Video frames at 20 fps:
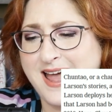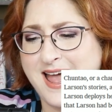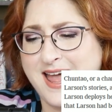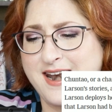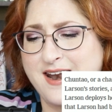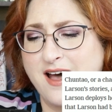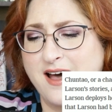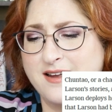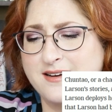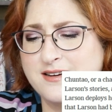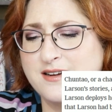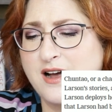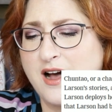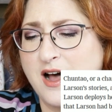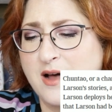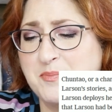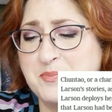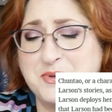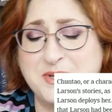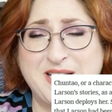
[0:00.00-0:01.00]
an
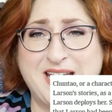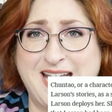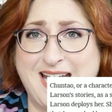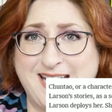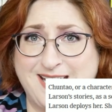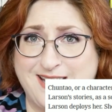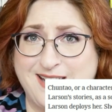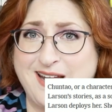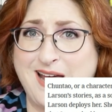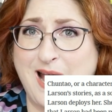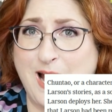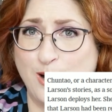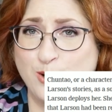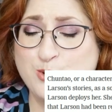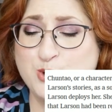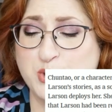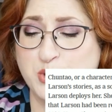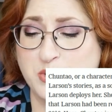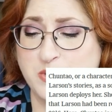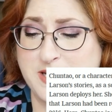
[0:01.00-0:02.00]
uncomplicated
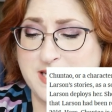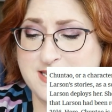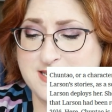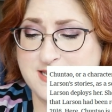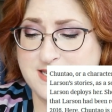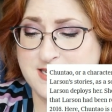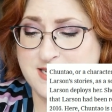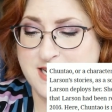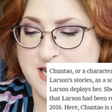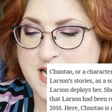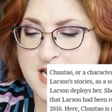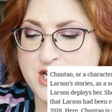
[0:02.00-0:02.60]
altruist.